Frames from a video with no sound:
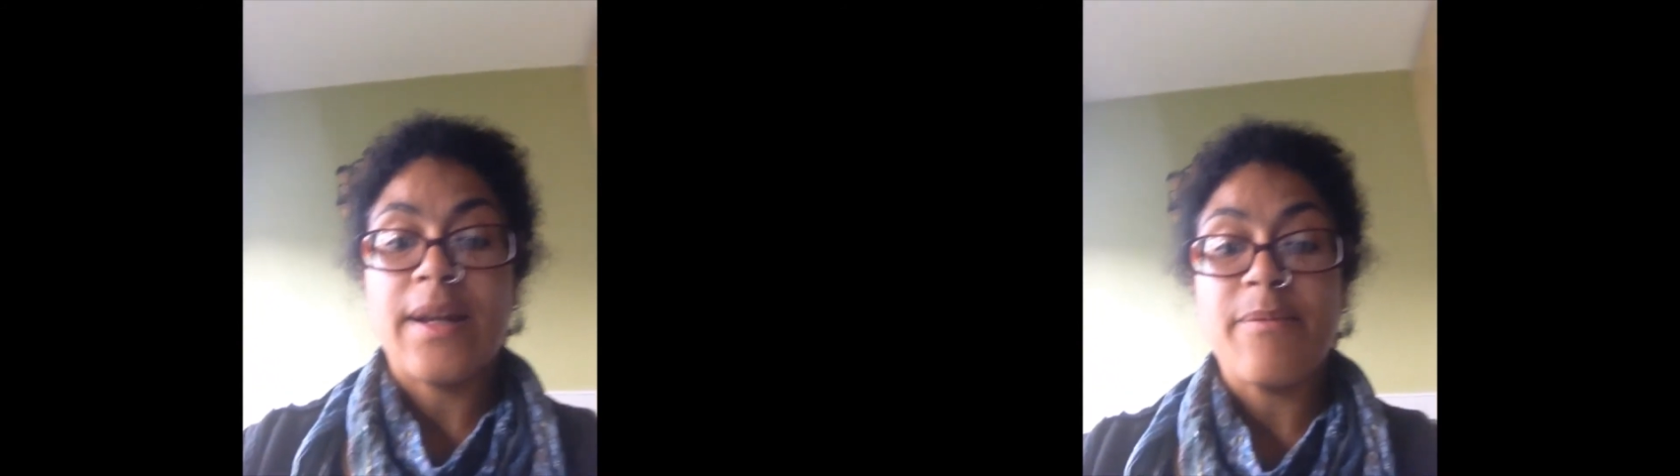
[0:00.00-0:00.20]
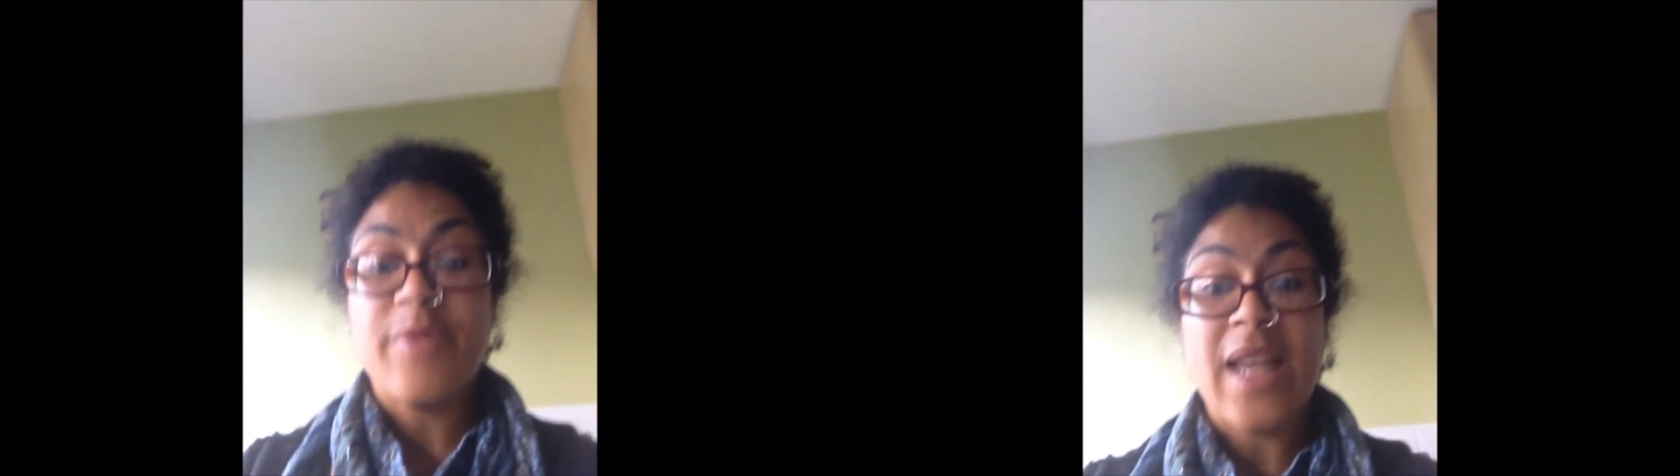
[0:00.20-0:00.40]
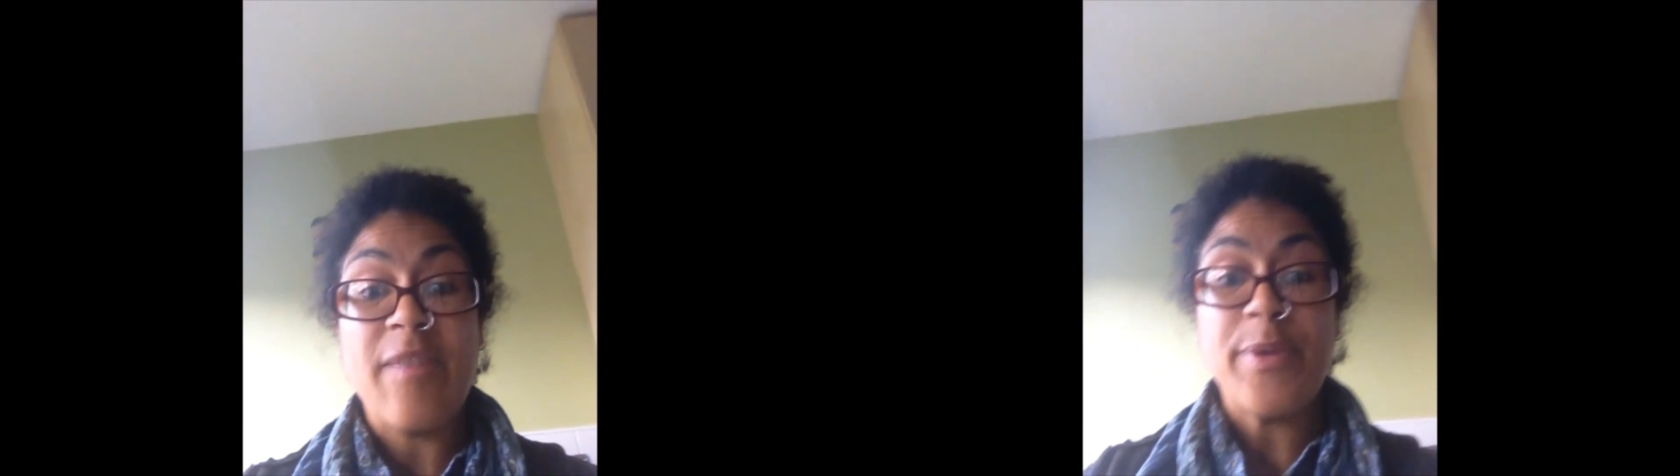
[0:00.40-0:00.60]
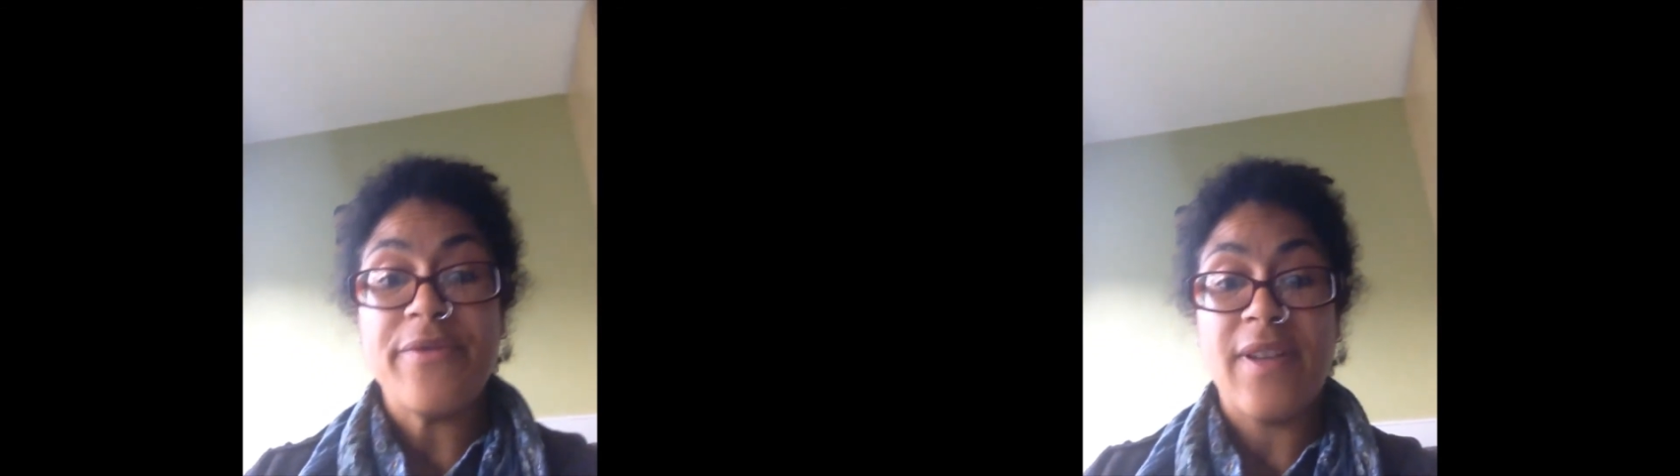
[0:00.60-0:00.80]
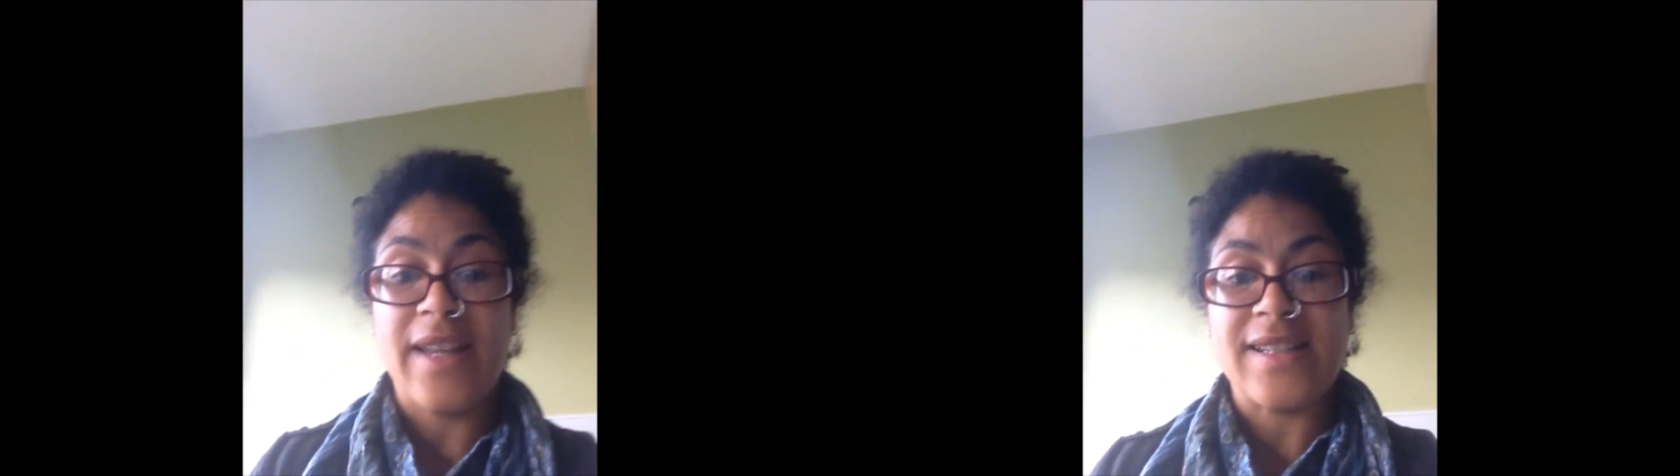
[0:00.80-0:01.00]
I have been
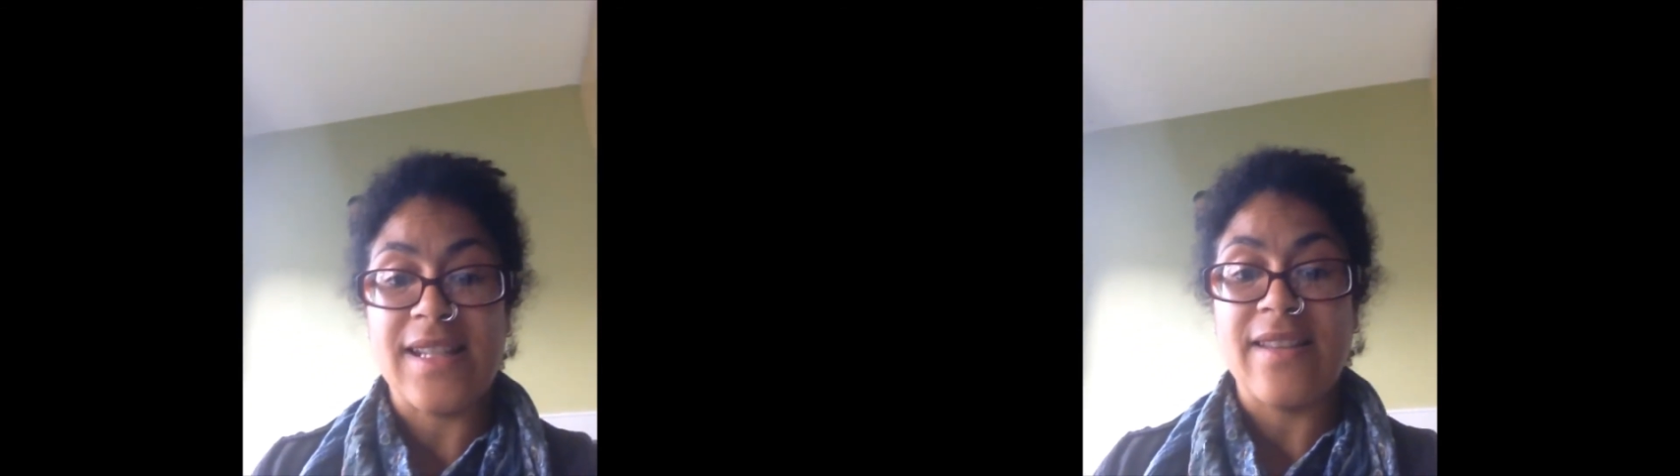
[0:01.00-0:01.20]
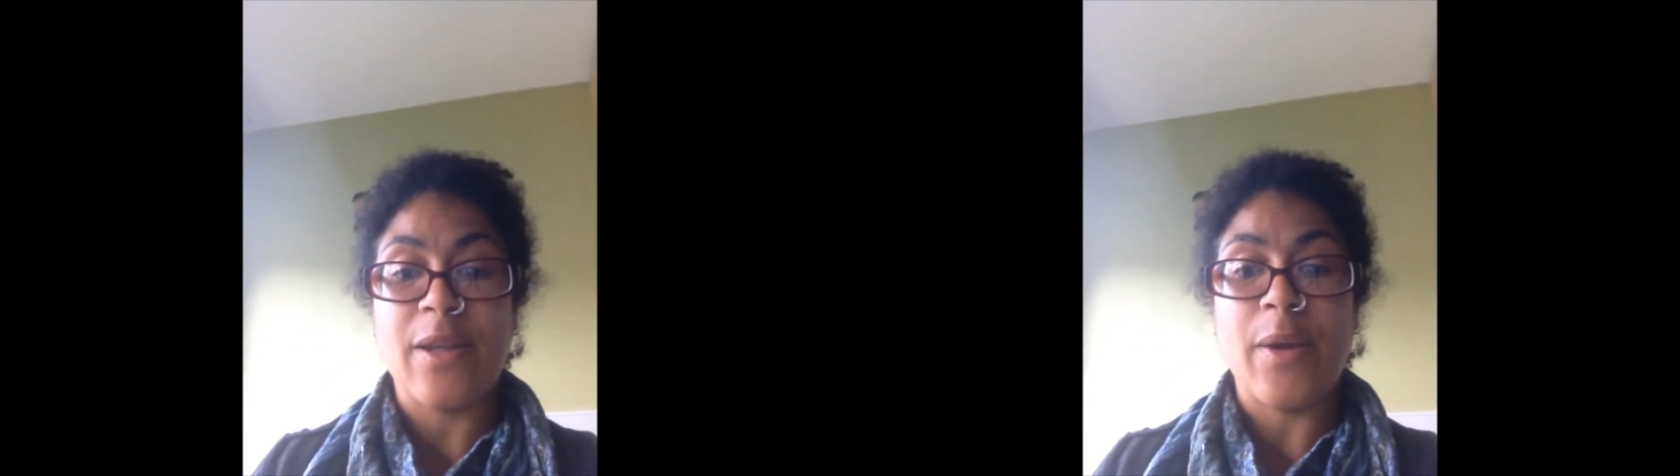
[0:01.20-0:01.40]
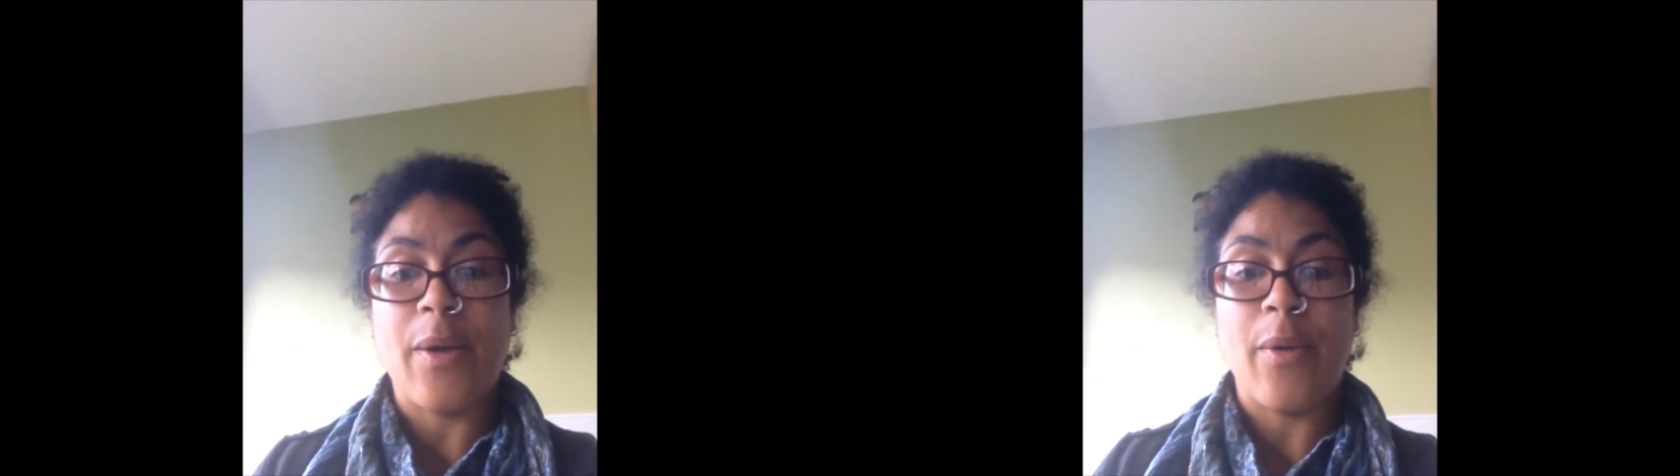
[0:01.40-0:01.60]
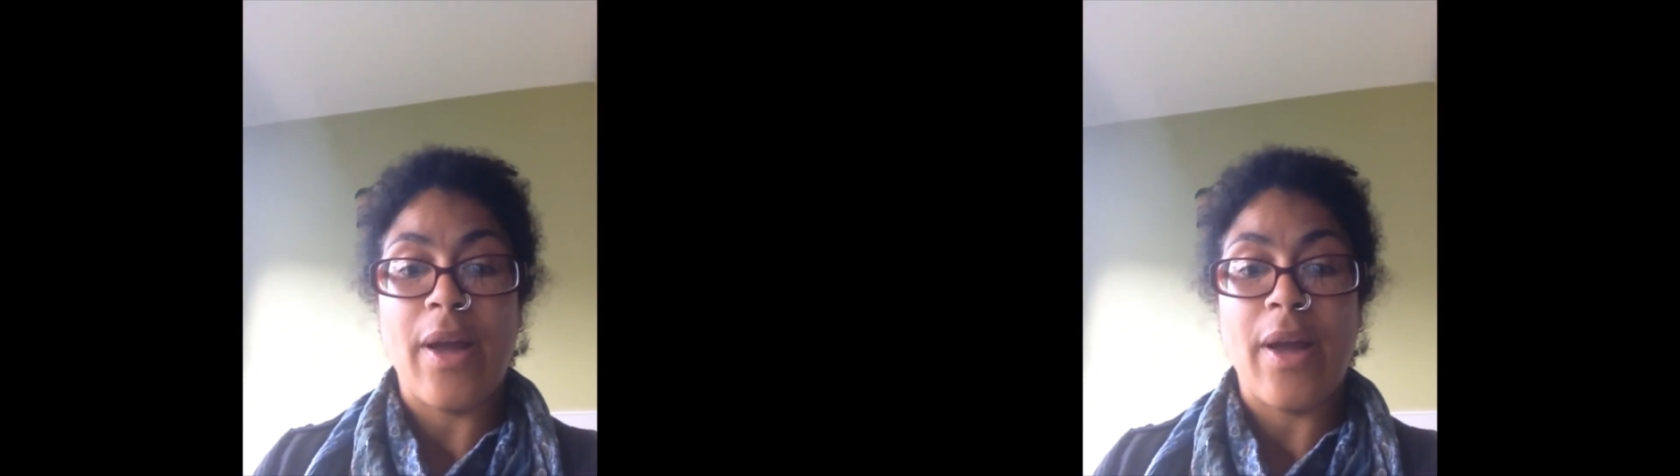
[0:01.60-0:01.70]
finding that